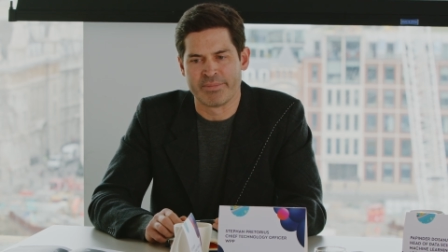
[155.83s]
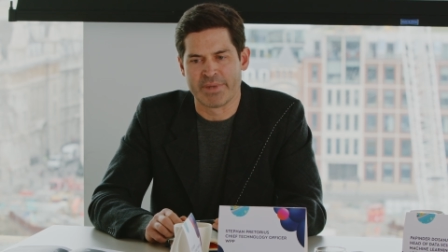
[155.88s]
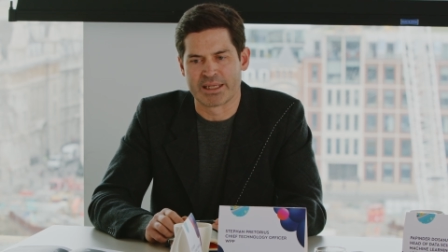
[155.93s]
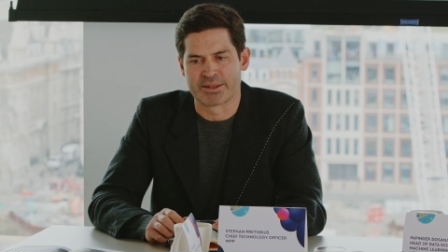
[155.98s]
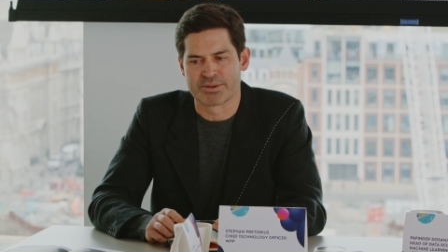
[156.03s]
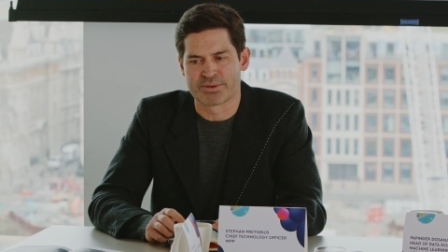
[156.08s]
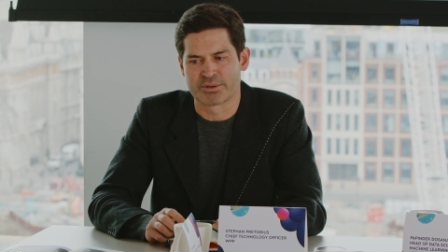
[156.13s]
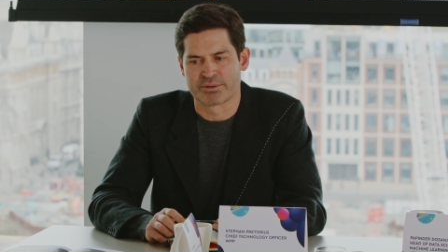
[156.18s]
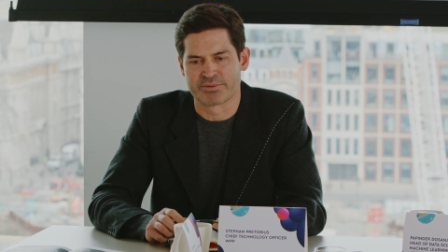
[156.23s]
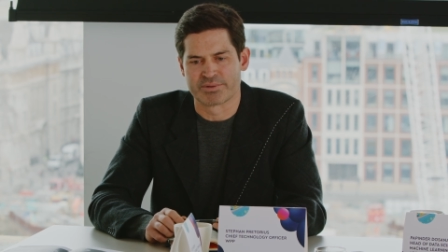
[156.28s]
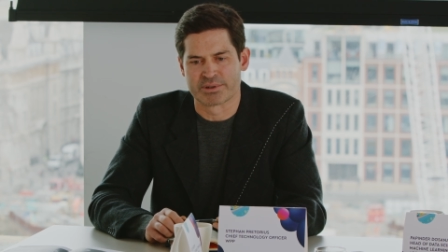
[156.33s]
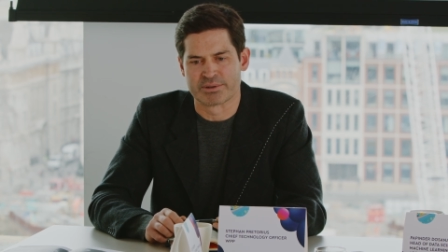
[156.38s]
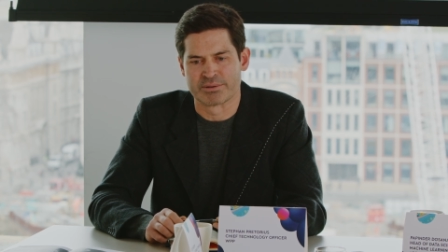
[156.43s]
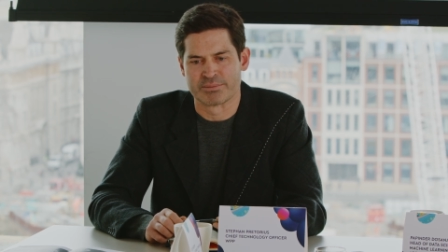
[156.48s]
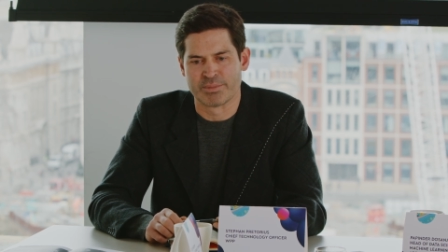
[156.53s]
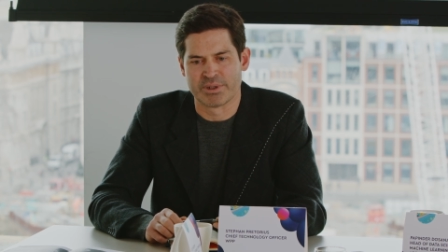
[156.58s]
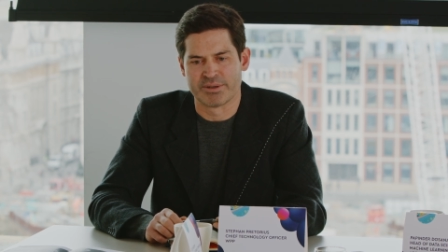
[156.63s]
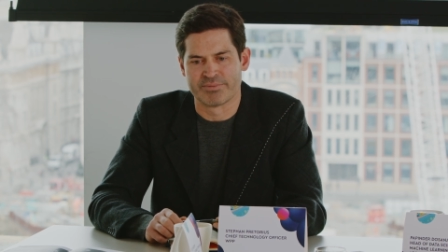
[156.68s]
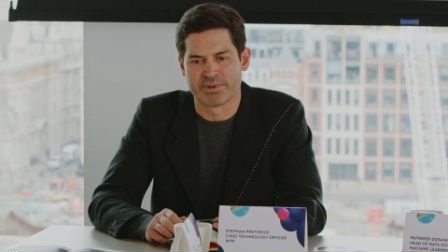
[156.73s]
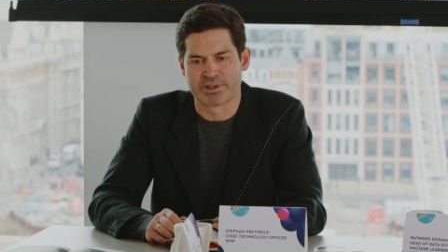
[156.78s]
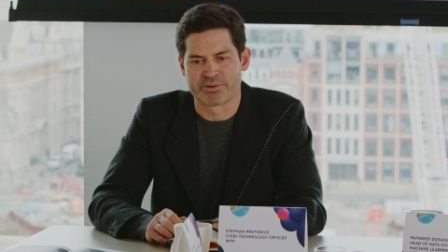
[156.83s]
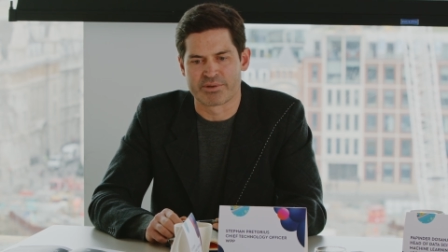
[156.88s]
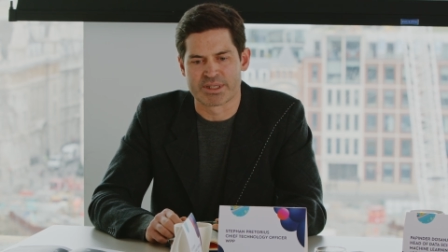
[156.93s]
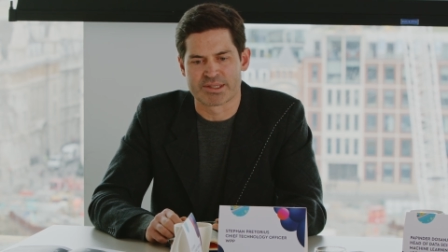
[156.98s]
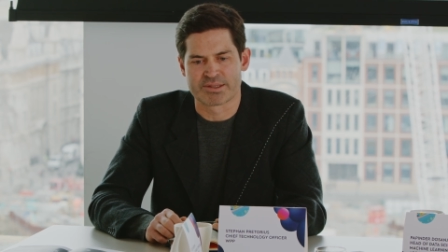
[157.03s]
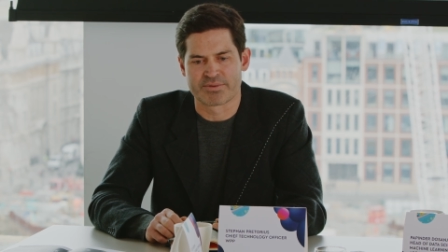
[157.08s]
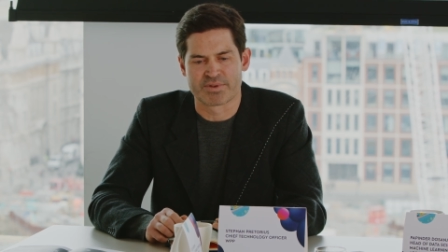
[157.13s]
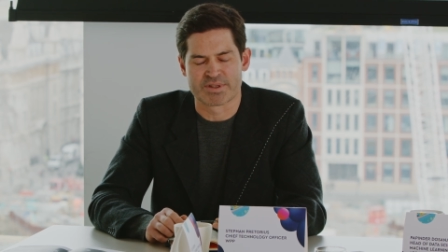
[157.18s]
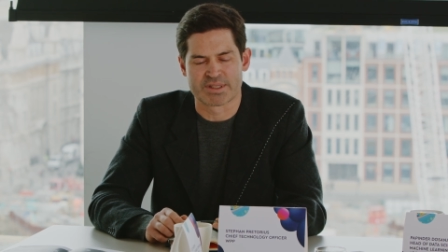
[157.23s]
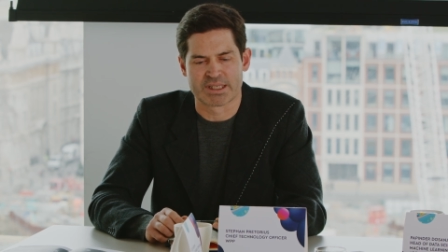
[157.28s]
at a sort of a very
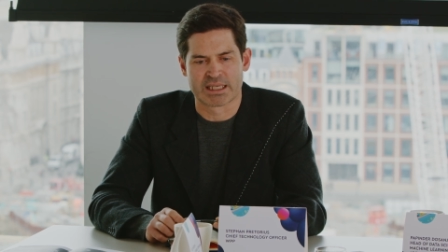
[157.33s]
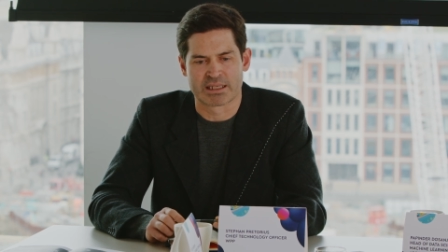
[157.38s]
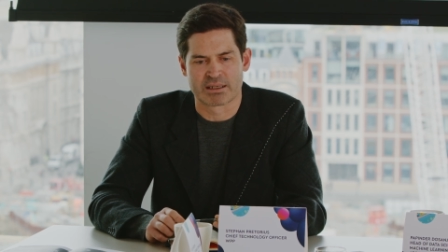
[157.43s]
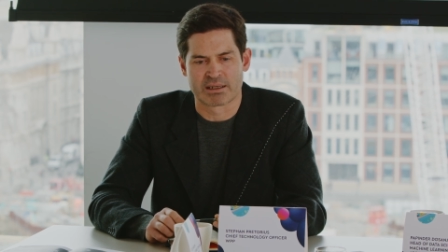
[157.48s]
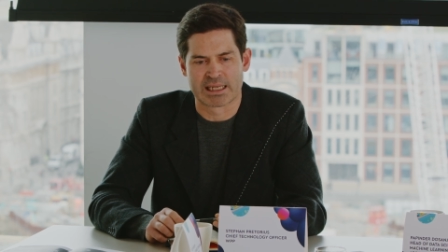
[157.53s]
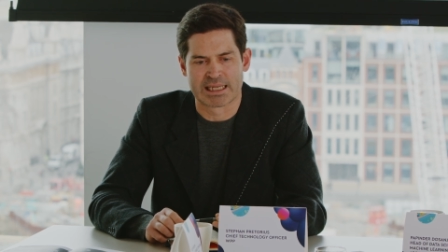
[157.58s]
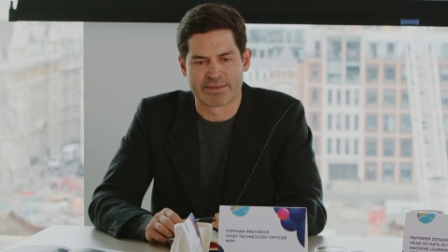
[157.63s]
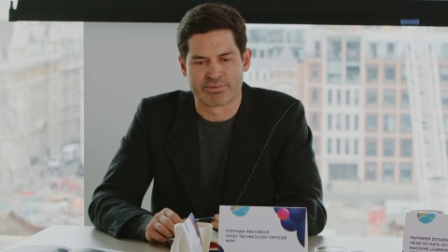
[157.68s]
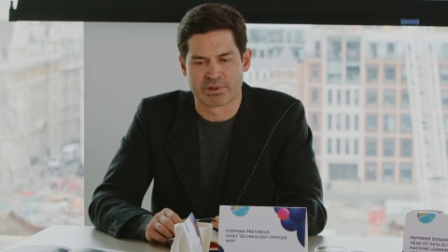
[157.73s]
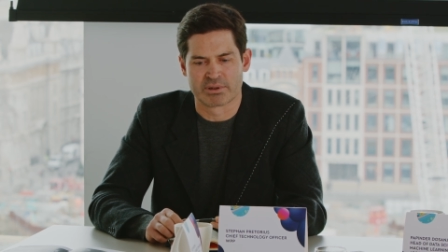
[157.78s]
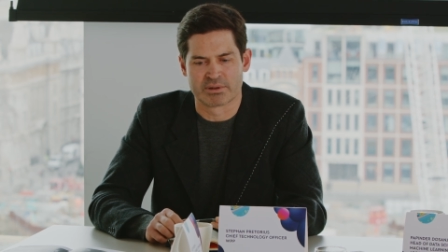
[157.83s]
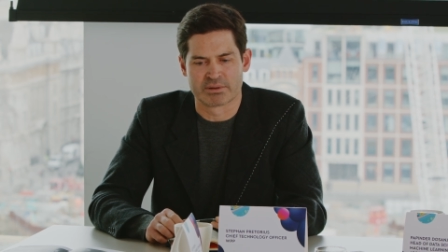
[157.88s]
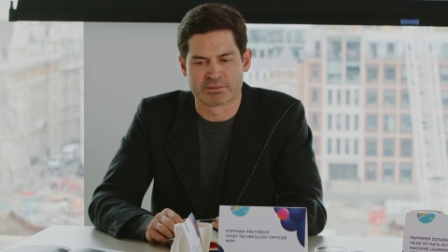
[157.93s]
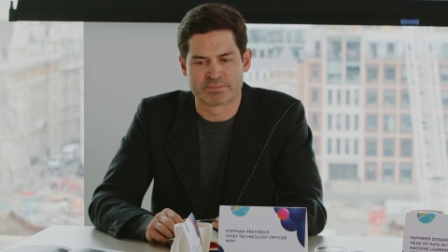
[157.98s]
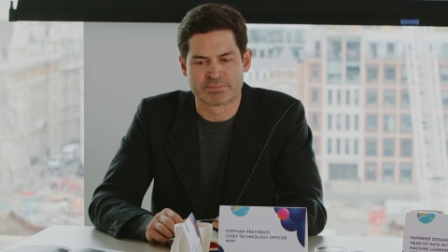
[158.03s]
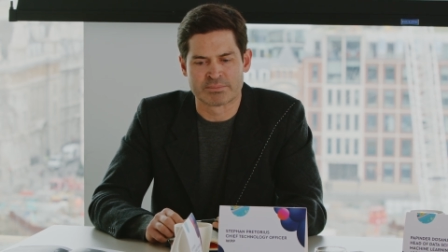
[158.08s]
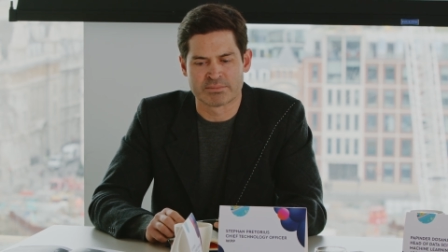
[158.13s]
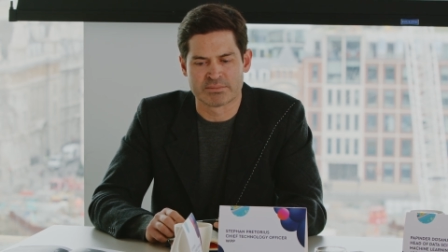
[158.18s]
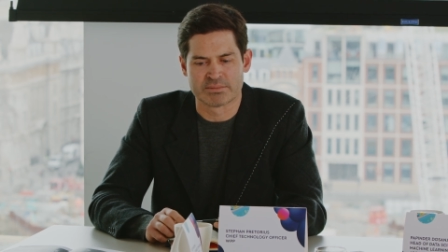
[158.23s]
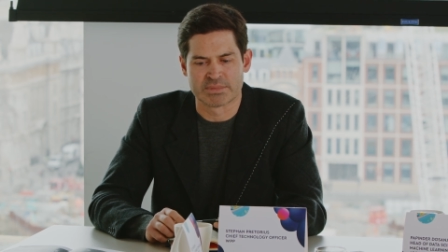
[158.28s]
sophisticated level,